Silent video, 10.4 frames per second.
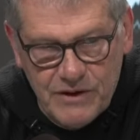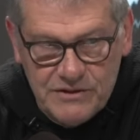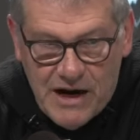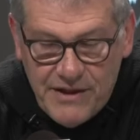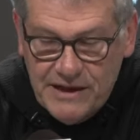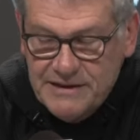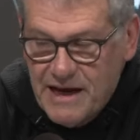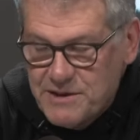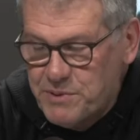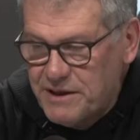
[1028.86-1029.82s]
So I think
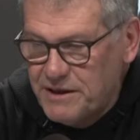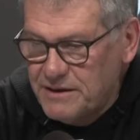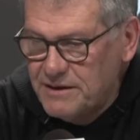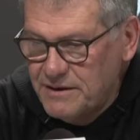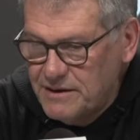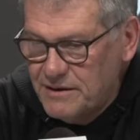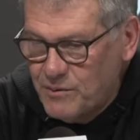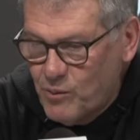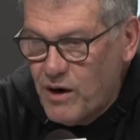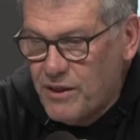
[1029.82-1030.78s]
that's been
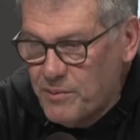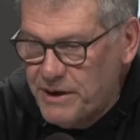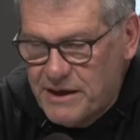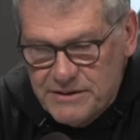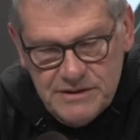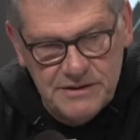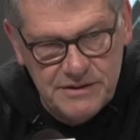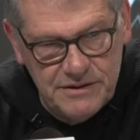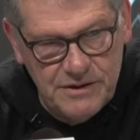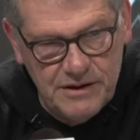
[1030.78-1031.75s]
one of the biggest,
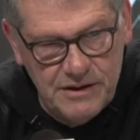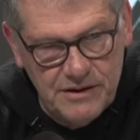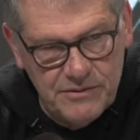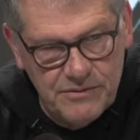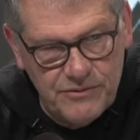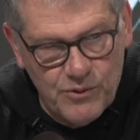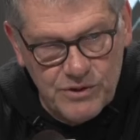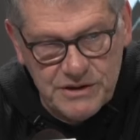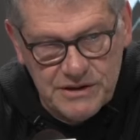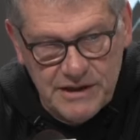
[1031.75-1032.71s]
you know,
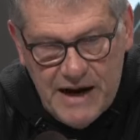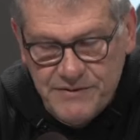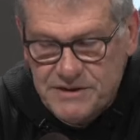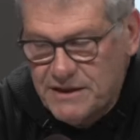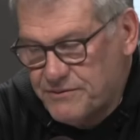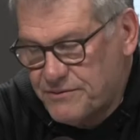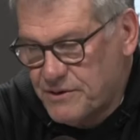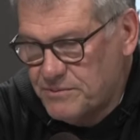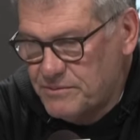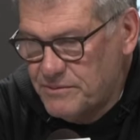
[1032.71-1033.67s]
forces that I've seen
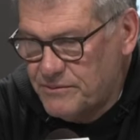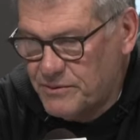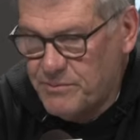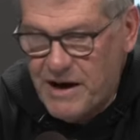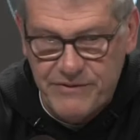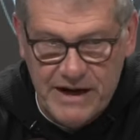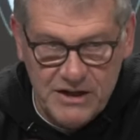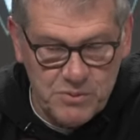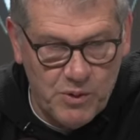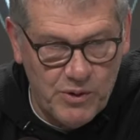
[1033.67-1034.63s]
from my
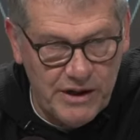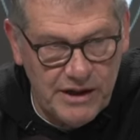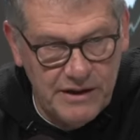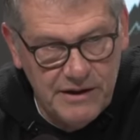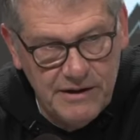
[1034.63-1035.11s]
vantage point.